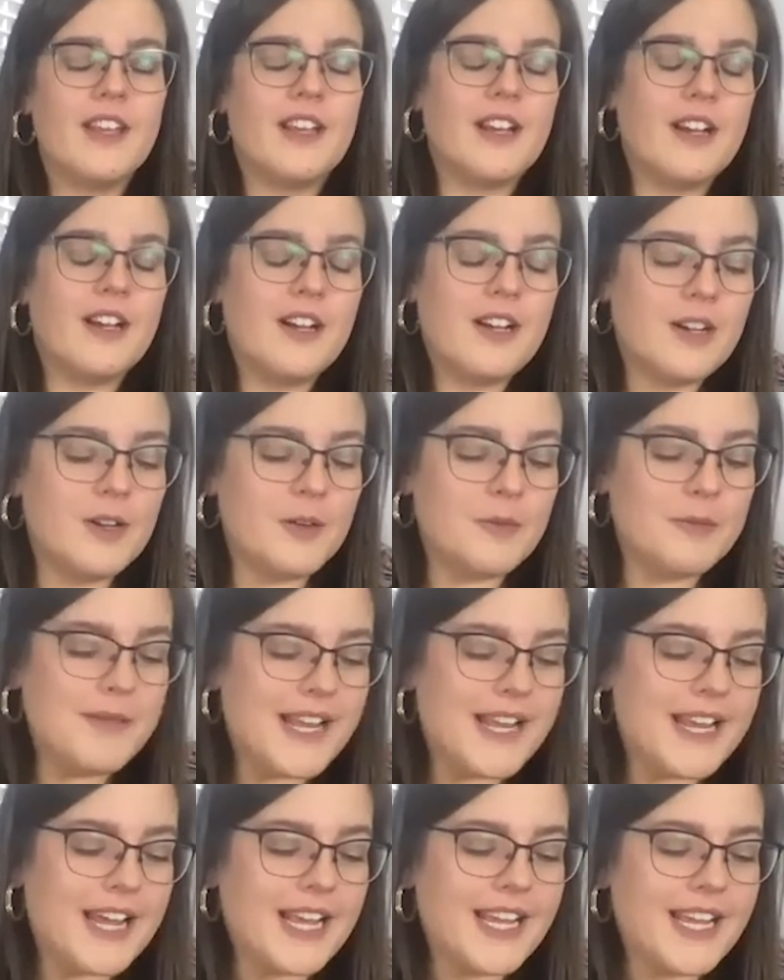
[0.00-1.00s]
Oh
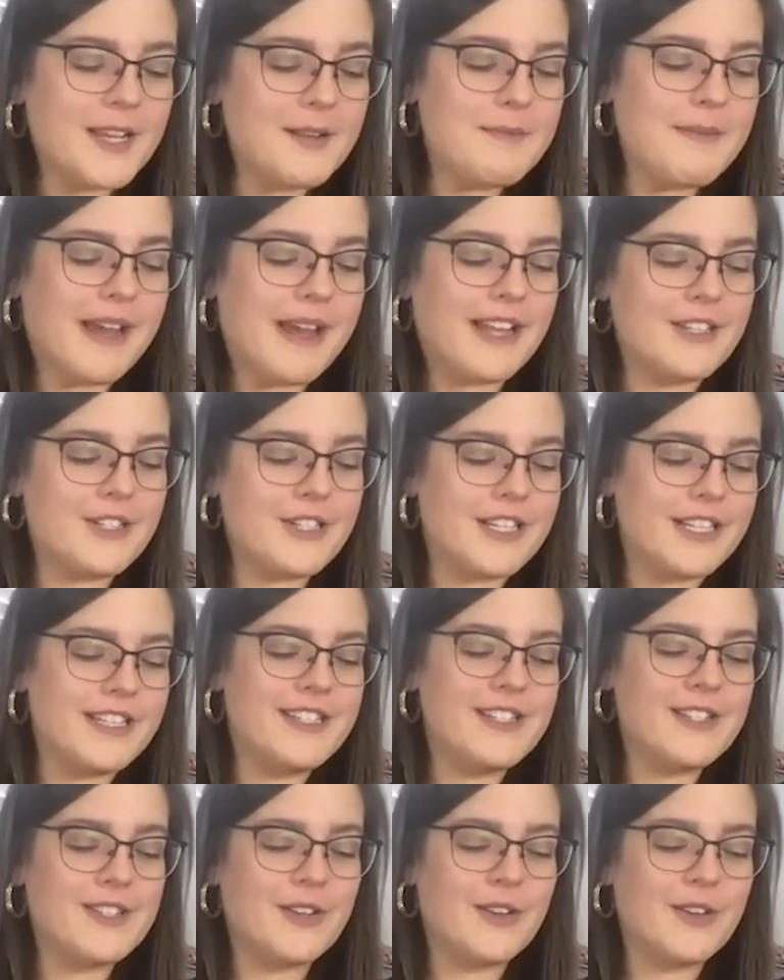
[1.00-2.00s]
man, I can imagine.
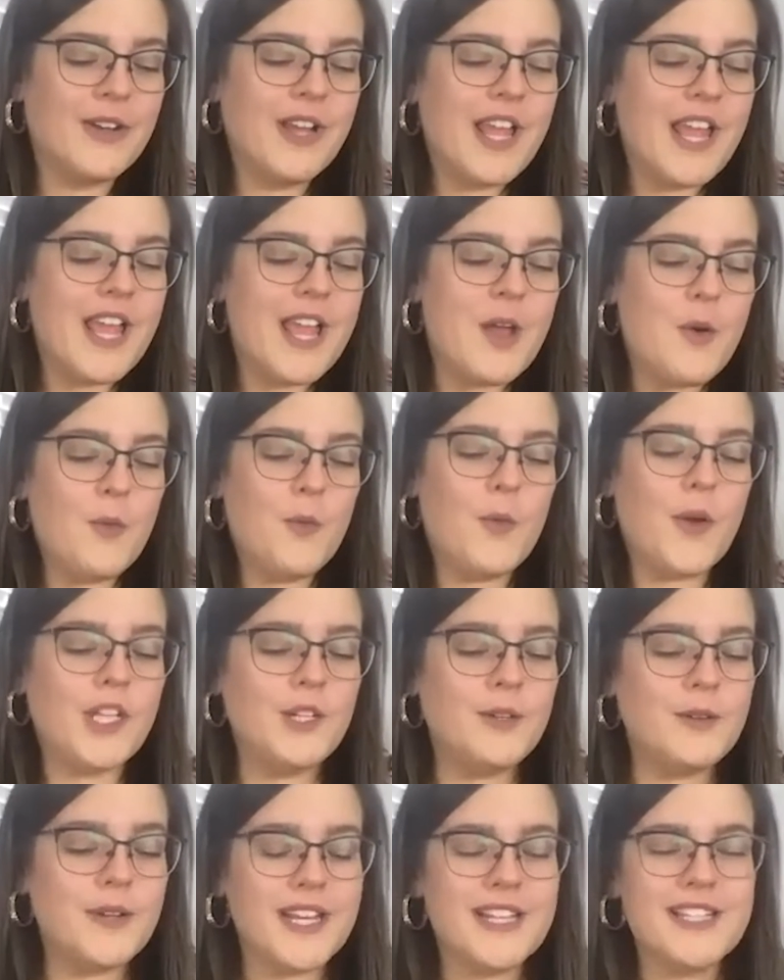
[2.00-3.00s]
So when
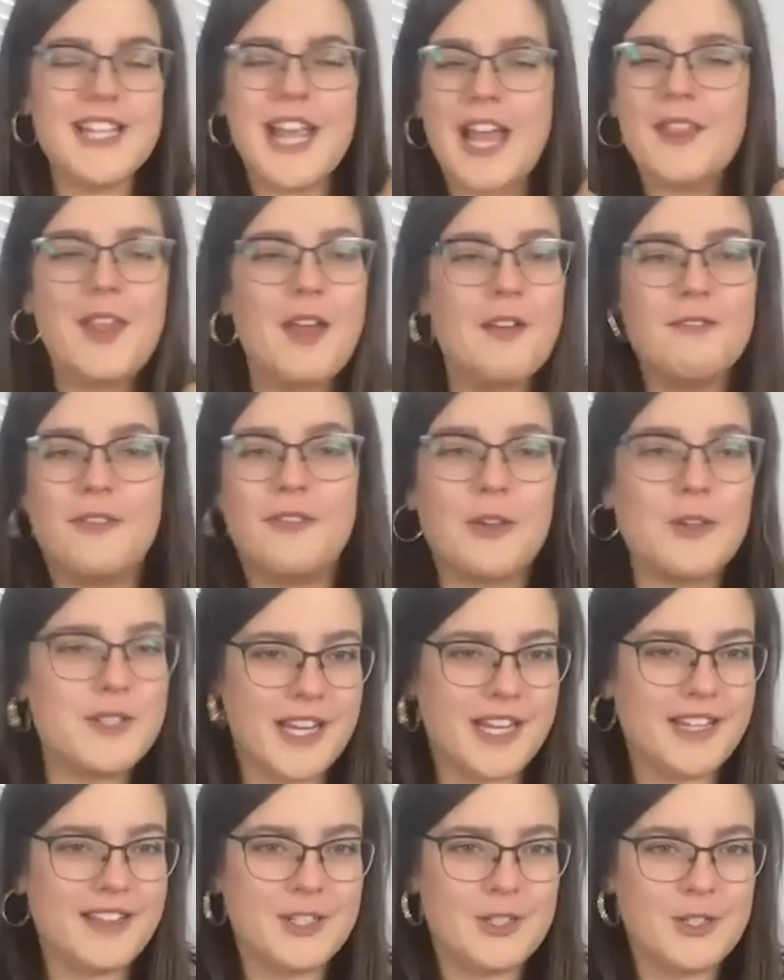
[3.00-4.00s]
you guys had that first
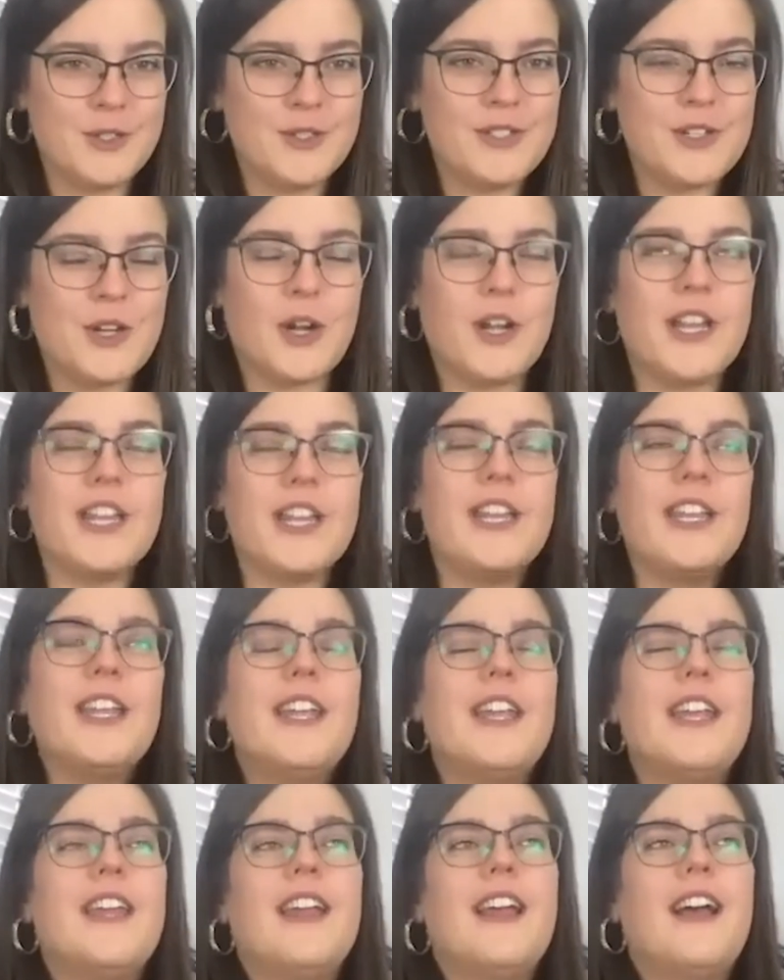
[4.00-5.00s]
night that you started,
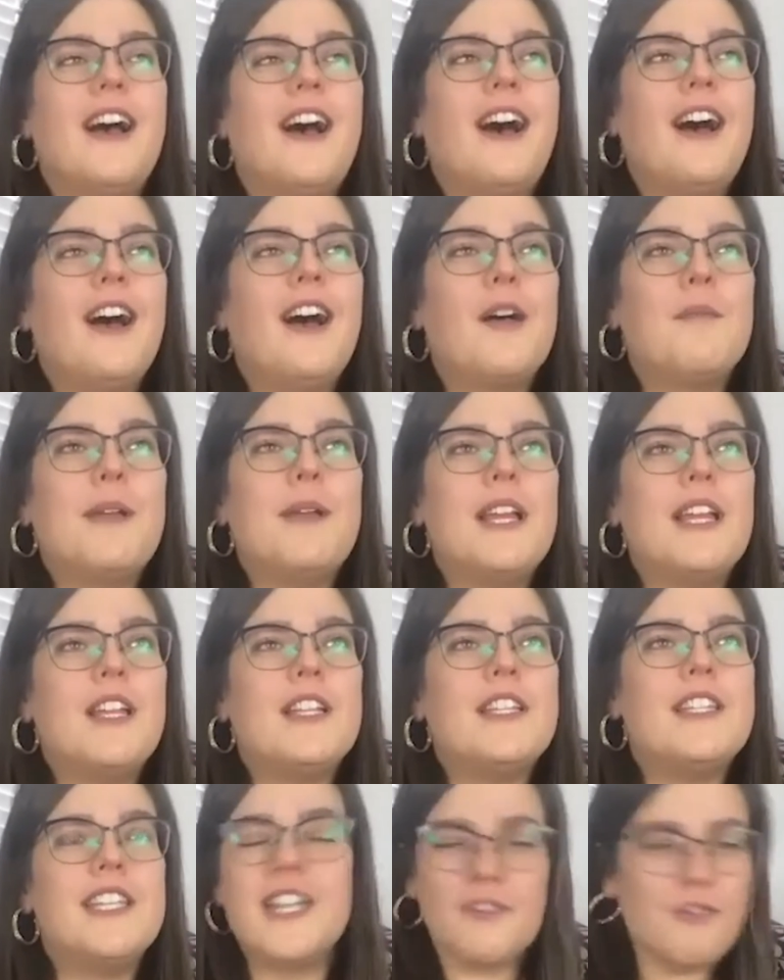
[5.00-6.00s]
um,
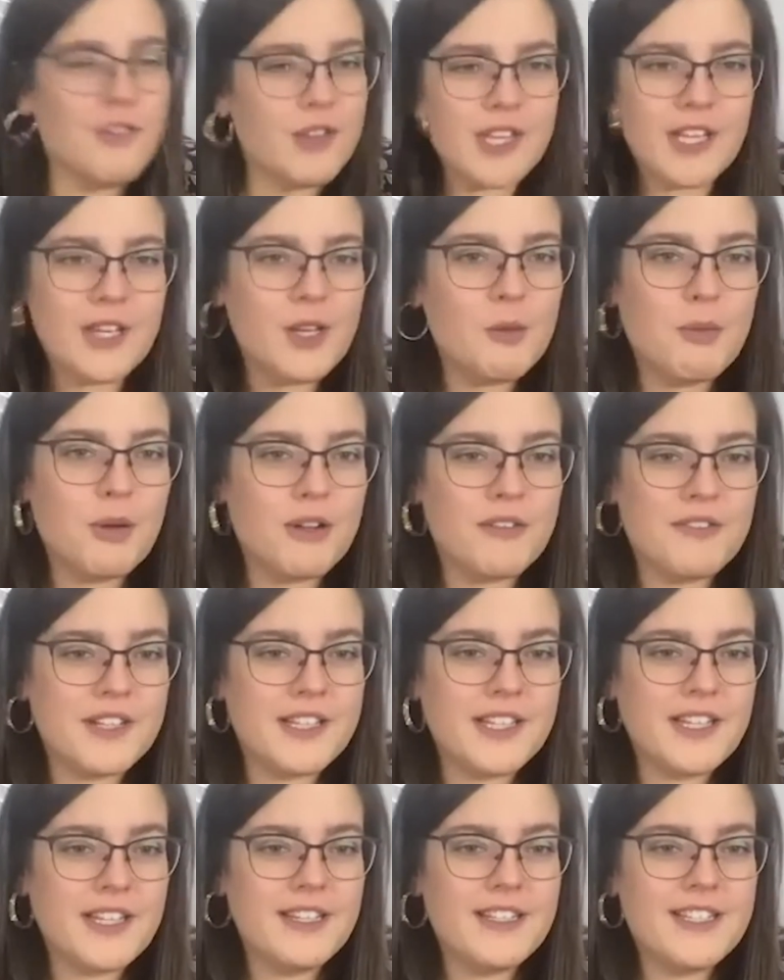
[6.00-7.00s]
did everything go
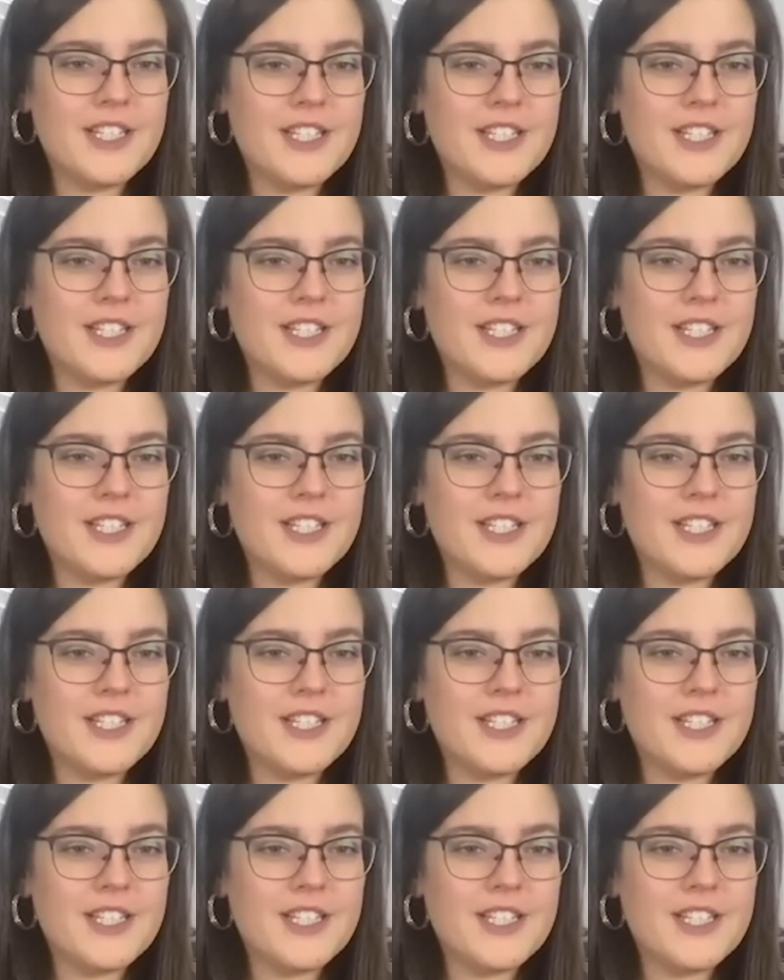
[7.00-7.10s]
perfectly?